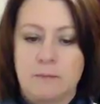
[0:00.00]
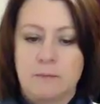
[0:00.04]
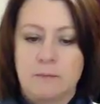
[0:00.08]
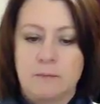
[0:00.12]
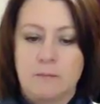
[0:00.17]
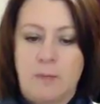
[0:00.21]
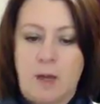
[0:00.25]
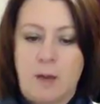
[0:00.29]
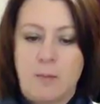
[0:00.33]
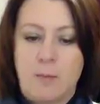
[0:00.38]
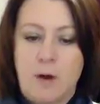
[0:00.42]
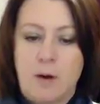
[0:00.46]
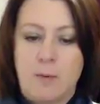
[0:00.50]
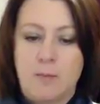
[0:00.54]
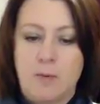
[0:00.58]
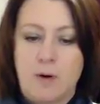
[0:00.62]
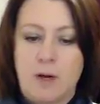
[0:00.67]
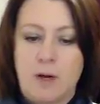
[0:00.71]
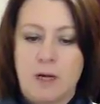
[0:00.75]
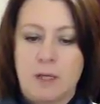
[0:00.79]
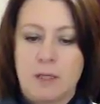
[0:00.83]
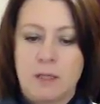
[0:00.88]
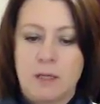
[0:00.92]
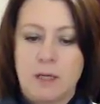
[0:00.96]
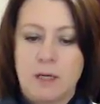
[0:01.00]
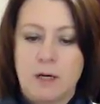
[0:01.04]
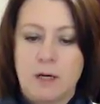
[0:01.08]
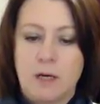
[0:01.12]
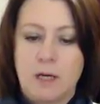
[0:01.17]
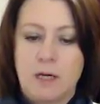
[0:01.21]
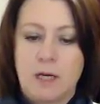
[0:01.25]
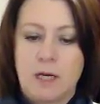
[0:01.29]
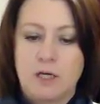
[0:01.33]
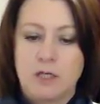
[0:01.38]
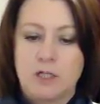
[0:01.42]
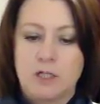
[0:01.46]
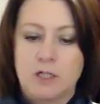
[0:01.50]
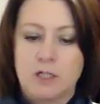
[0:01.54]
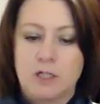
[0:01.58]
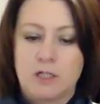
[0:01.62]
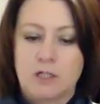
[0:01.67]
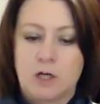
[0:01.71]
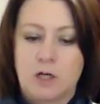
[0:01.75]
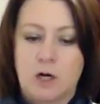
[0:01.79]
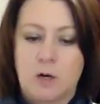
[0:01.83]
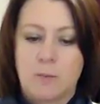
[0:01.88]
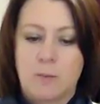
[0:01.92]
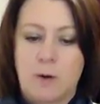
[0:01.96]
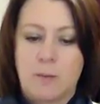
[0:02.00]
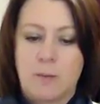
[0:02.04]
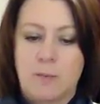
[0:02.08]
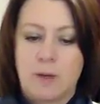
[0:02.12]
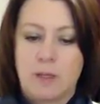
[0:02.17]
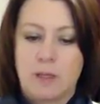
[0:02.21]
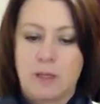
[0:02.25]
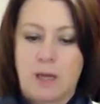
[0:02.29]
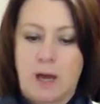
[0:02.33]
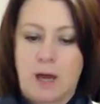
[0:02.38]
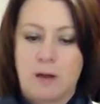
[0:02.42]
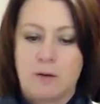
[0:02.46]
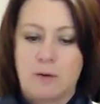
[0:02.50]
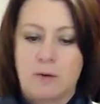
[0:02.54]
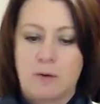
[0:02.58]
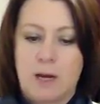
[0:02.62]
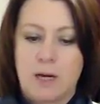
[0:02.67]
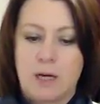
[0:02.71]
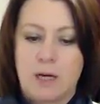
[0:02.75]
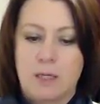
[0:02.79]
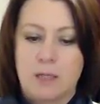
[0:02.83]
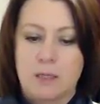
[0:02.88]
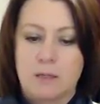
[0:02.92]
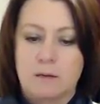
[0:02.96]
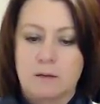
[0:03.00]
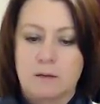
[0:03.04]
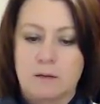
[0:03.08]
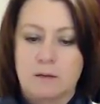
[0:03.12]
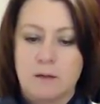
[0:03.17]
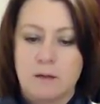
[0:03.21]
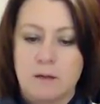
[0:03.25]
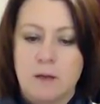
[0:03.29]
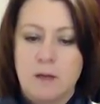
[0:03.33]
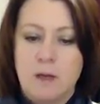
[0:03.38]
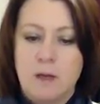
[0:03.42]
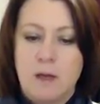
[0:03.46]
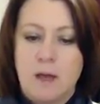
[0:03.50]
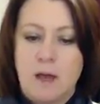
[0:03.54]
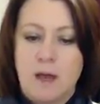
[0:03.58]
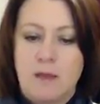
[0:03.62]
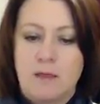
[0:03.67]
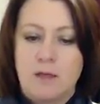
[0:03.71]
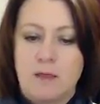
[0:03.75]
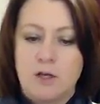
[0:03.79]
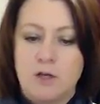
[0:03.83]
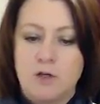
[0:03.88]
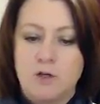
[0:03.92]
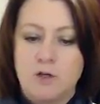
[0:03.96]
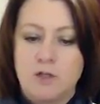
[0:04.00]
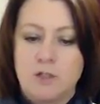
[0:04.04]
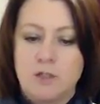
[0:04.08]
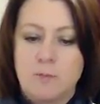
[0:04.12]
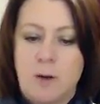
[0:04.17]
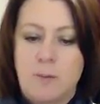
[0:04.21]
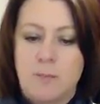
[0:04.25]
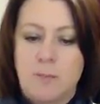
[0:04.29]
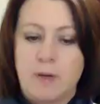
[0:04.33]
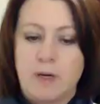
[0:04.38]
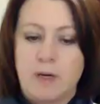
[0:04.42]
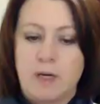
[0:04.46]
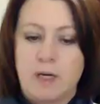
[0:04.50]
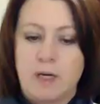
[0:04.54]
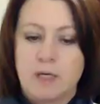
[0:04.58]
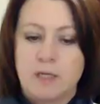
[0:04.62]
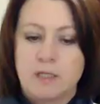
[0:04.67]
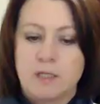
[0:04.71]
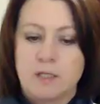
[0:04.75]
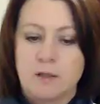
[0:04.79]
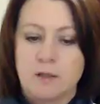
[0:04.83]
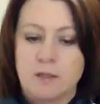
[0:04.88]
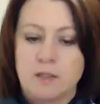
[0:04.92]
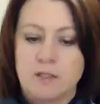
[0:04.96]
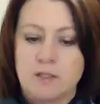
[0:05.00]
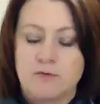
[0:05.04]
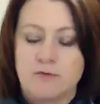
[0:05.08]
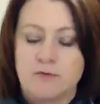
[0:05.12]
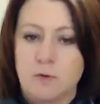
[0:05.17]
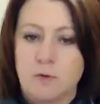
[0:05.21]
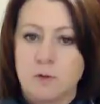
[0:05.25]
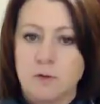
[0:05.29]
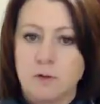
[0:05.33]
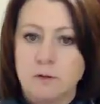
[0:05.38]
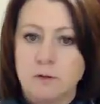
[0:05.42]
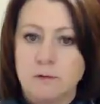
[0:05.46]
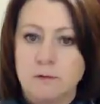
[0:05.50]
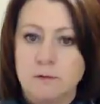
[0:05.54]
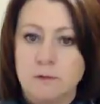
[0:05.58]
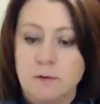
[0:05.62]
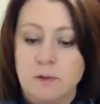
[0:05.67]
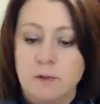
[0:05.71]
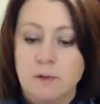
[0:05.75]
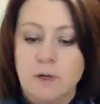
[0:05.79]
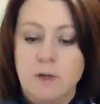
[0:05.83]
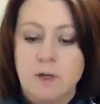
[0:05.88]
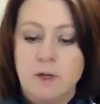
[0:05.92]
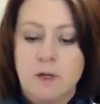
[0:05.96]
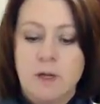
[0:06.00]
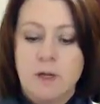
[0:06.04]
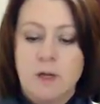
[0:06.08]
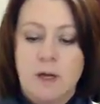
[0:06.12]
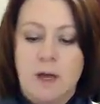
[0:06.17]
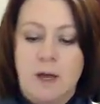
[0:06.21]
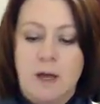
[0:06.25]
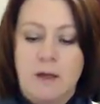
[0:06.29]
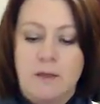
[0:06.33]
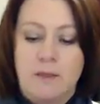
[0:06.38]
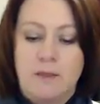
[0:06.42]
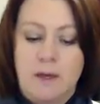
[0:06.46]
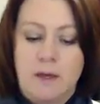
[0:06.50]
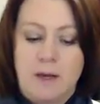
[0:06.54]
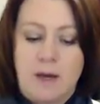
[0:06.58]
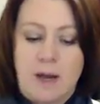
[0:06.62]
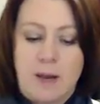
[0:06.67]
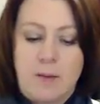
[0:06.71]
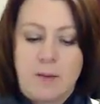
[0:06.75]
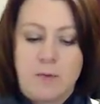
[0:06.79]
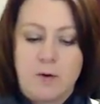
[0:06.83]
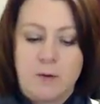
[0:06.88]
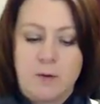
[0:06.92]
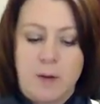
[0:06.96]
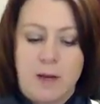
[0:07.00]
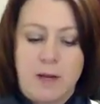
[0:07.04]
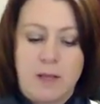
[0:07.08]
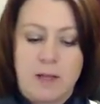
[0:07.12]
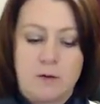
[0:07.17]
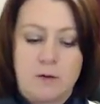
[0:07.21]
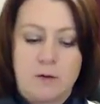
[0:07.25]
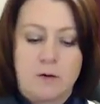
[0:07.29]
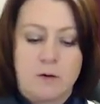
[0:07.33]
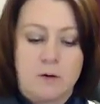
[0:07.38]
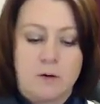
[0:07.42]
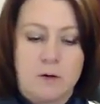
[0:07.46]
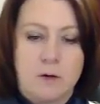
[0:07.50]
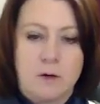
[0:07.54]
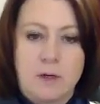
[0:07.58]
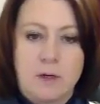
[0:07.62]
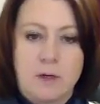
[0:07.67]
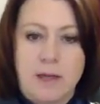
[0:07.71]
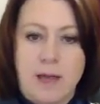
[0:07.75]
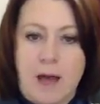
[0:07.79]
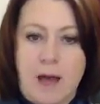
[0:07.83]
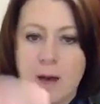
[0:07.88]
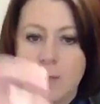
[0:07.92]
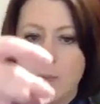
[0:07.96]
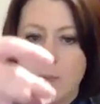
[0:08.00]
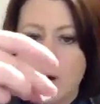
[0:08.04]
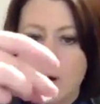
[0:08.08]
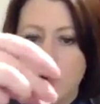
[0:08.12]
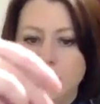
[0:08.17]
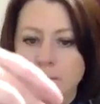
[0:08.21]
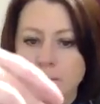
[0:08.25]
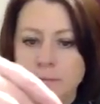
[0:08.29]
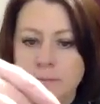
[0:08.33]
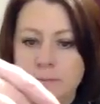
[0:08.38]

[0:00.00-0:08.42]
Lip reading: my pump right in there, and I just start pumping that right in. And then you just pump it in until it's full. And then I put my little cap on.